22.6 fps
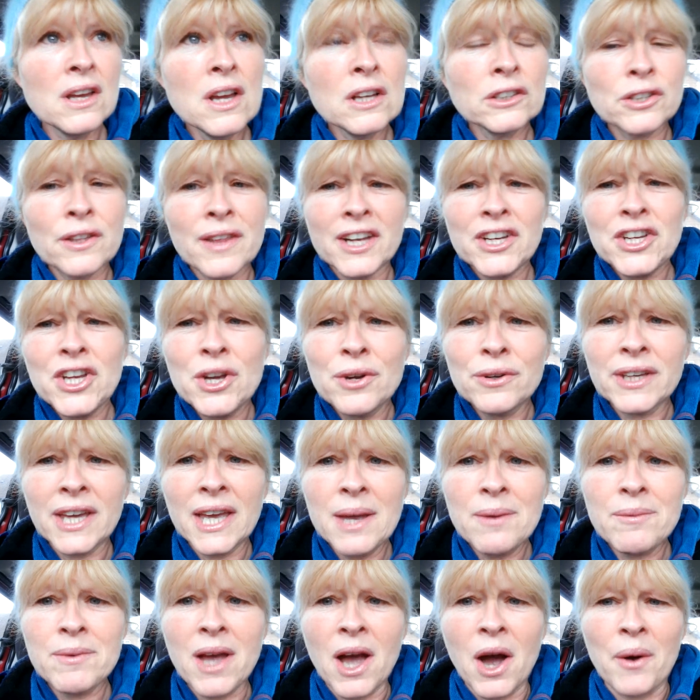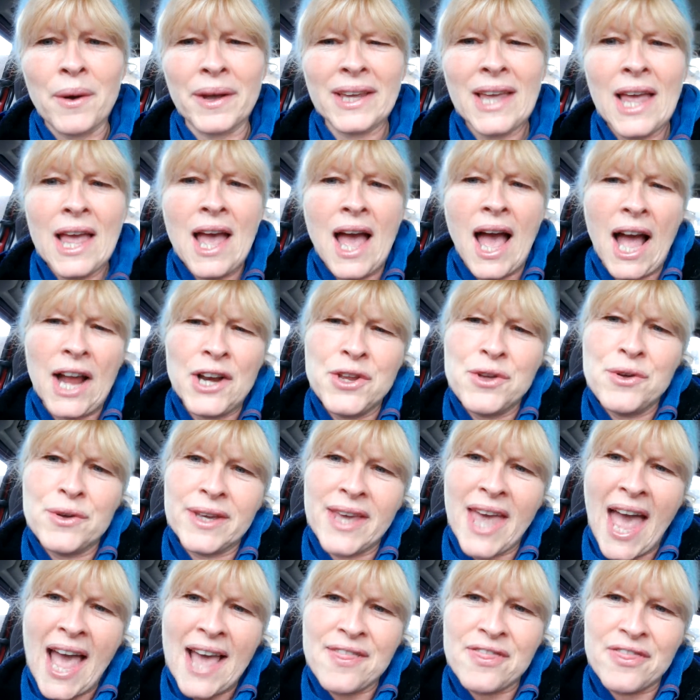So then you keep going and you
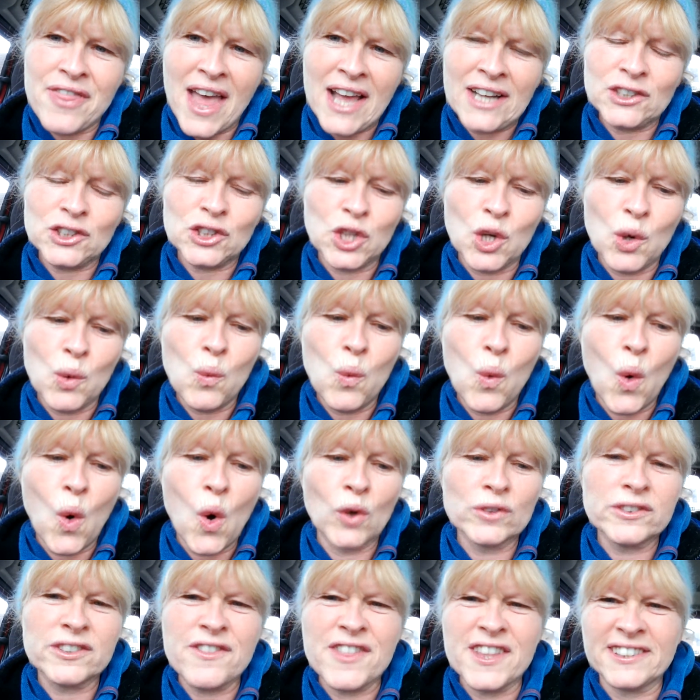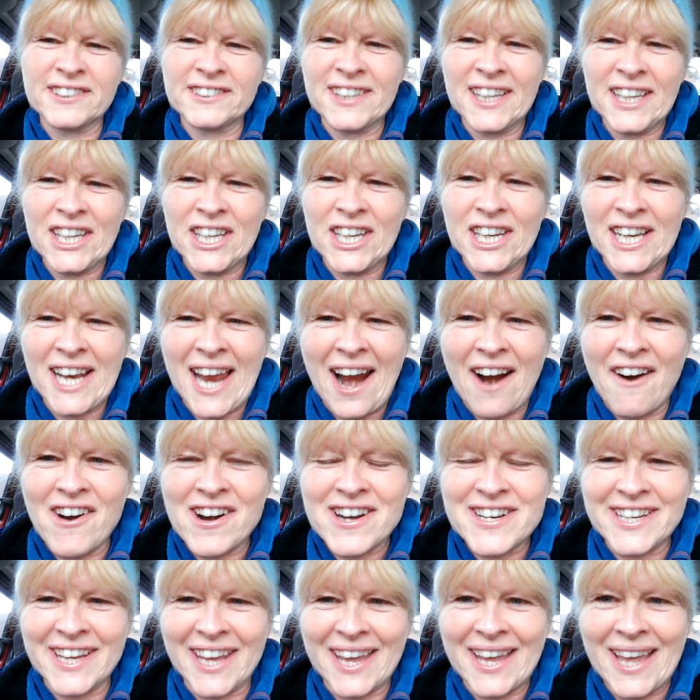get then towards the
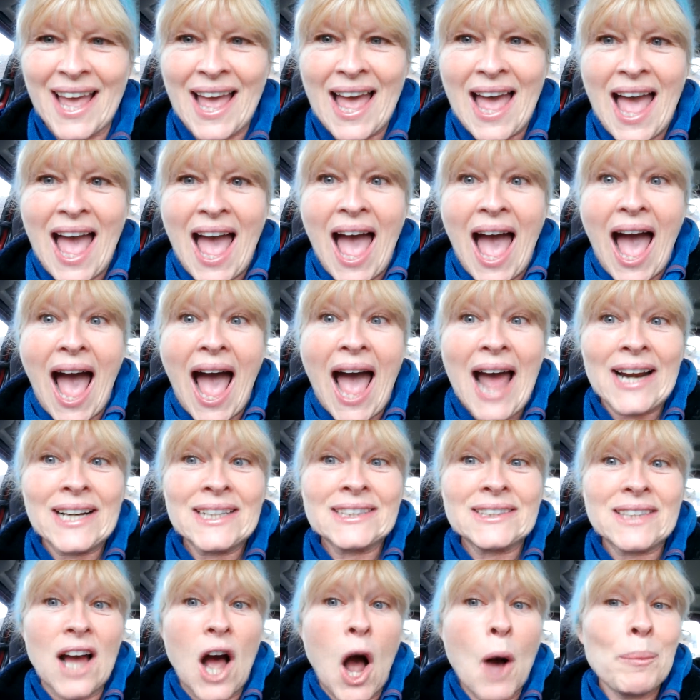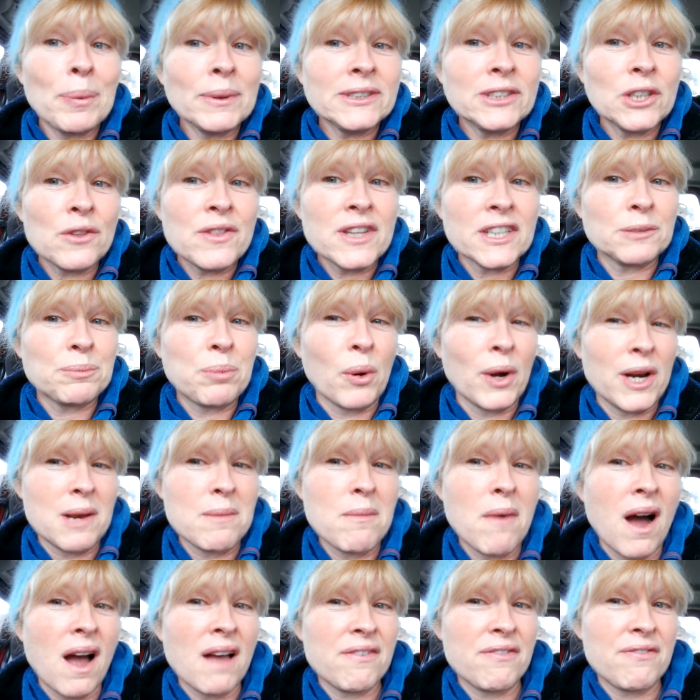singularity, and up until this point it
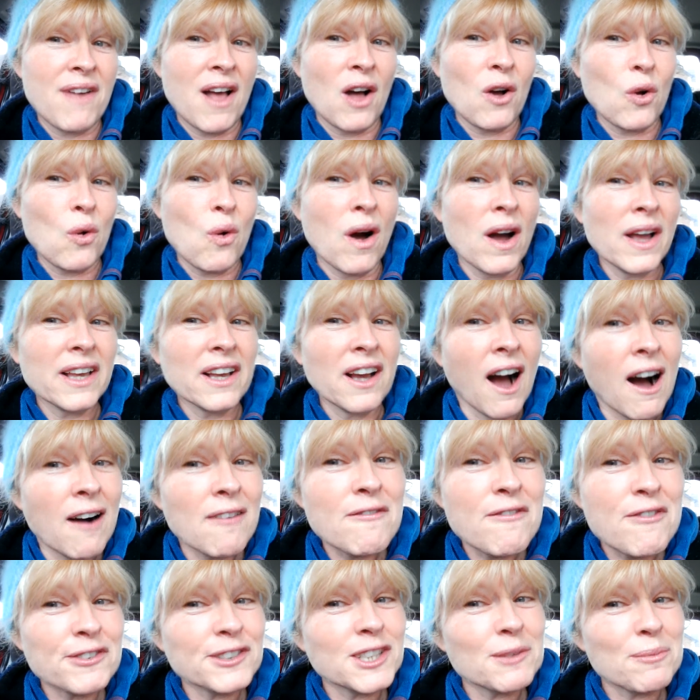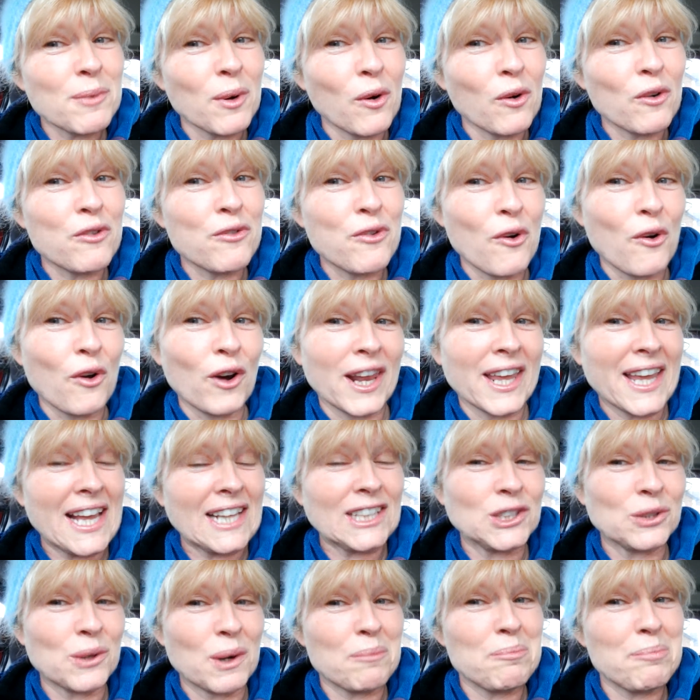might have felt quite comfortable falling
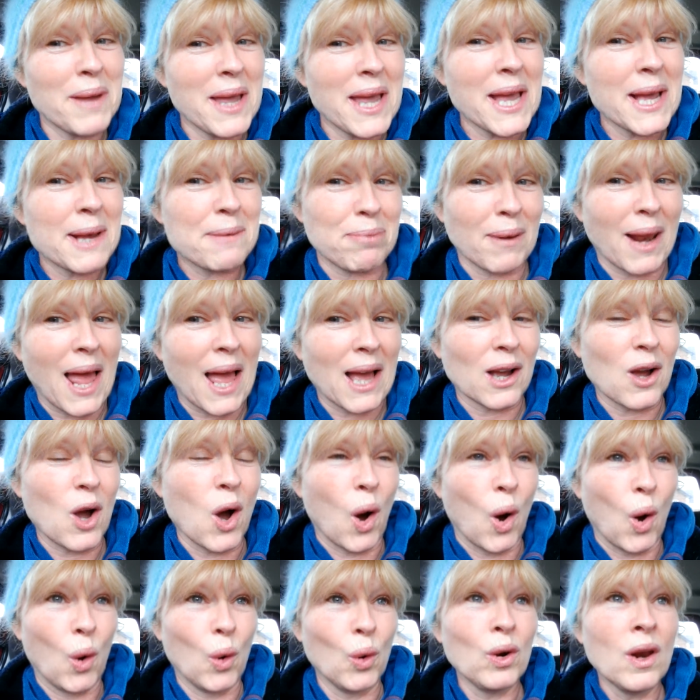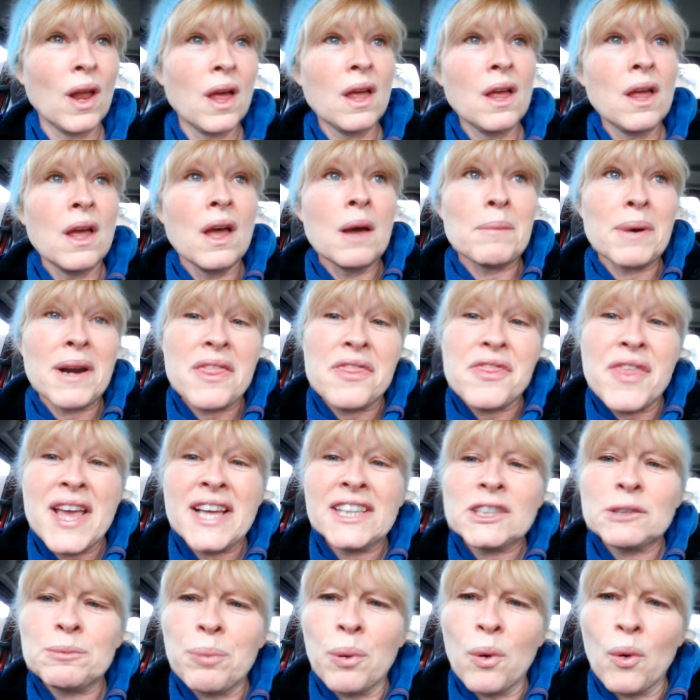into a big black hole, but at
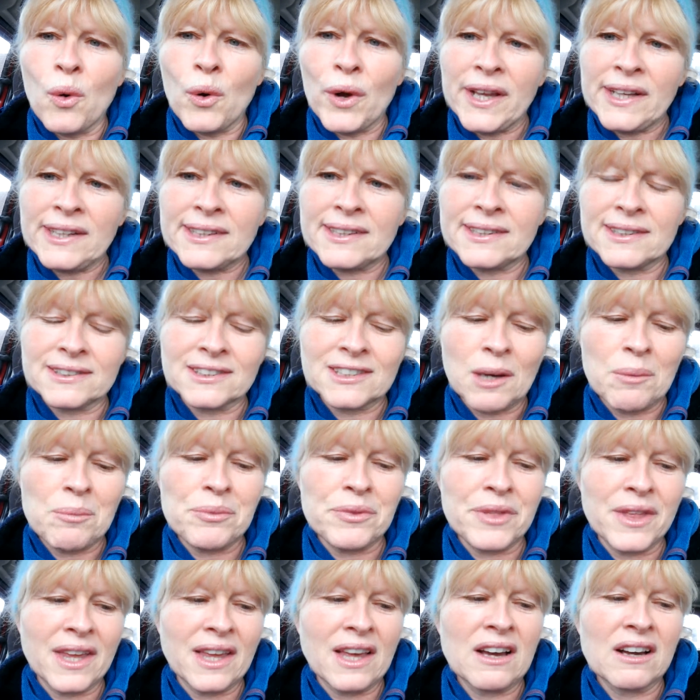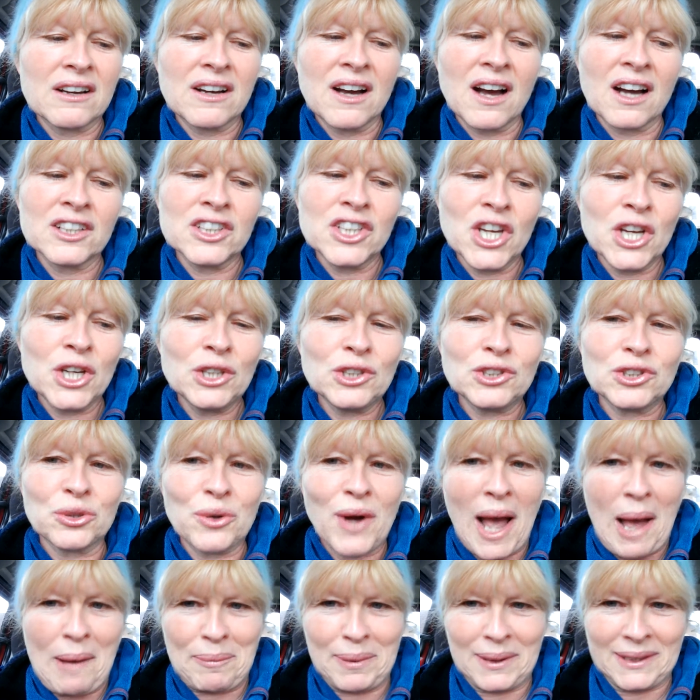this point something unusual
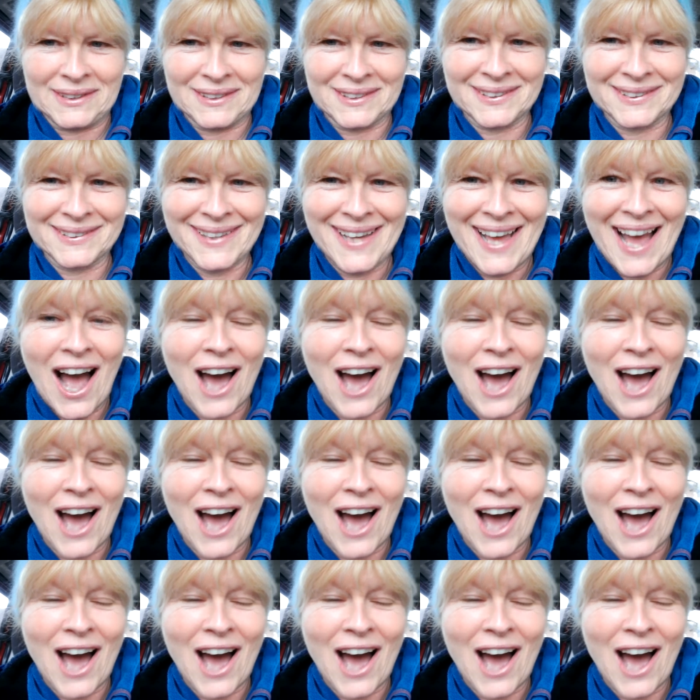happens.